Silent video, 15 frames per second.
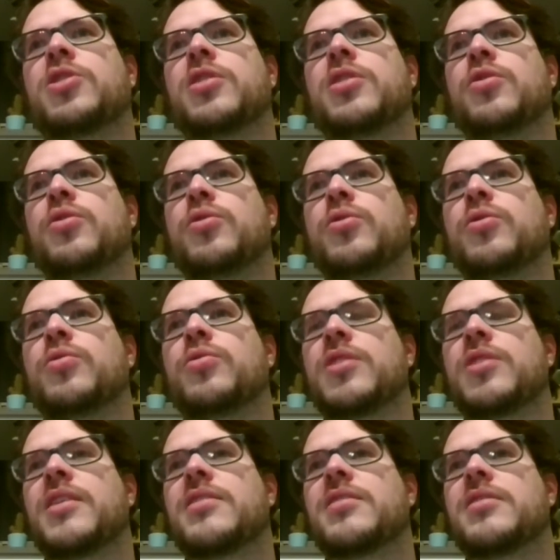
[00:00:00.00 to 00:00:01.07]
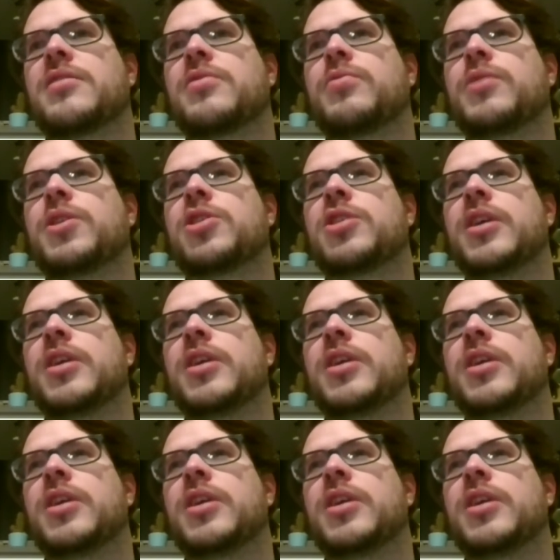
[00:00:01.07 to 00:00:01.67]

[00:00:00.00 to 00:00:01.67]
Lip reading: and new use cases, which